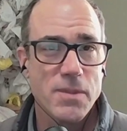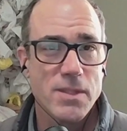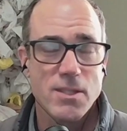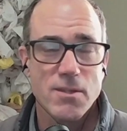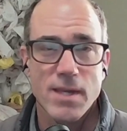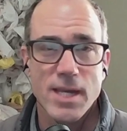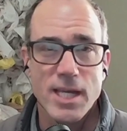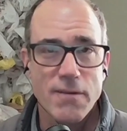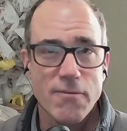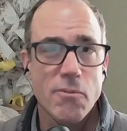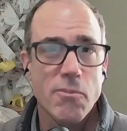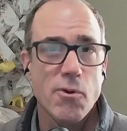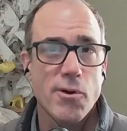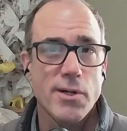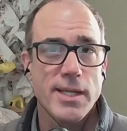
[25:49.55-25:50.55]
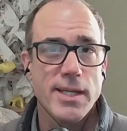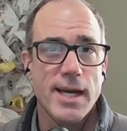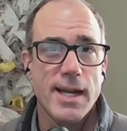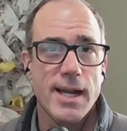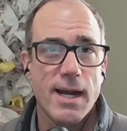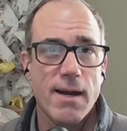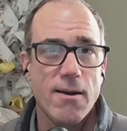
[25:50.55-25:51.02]
So thank you for pointing
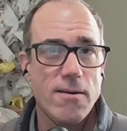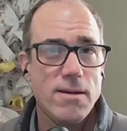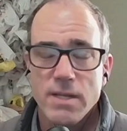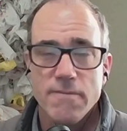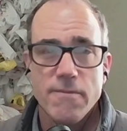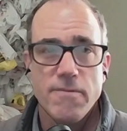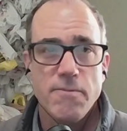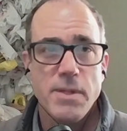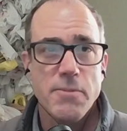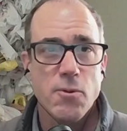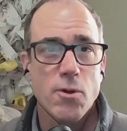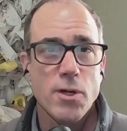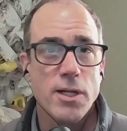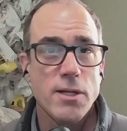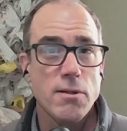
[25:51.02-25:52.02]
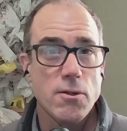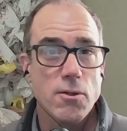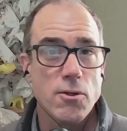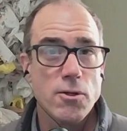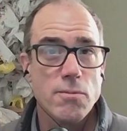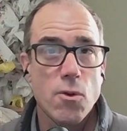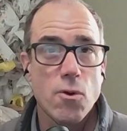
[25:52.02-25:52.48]
that out. If people want to
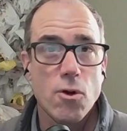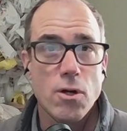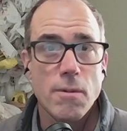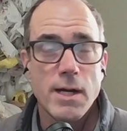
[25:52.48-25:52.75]
learn more